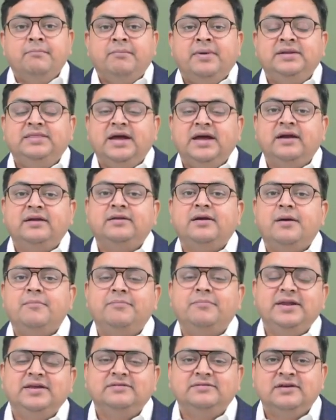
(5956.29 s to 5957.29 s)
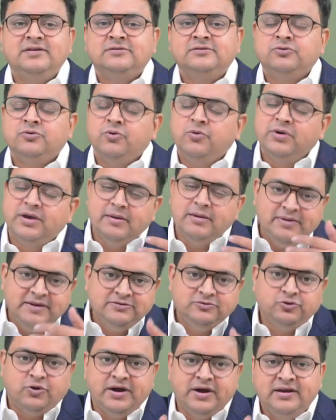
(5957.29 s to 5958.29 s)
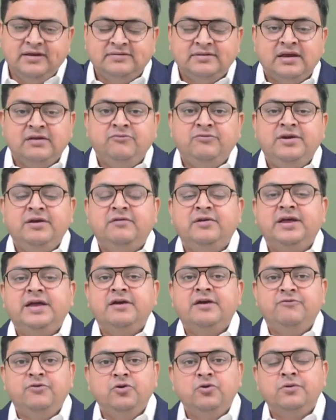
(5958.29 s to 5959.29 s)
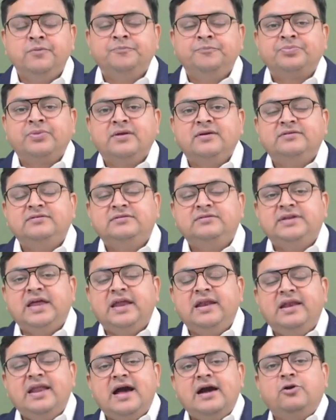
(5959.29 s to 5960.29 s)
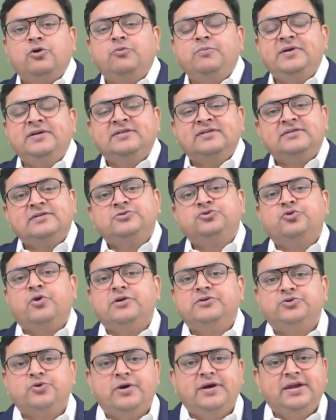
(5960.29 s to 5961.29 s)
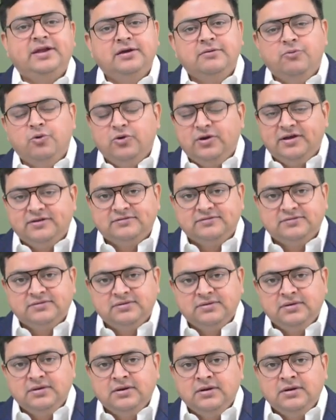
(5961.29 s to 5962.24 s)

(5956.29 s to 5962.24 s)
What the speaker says: But that company says, okay, please join us and we will give you 10 lakh rupees as a joining bonus.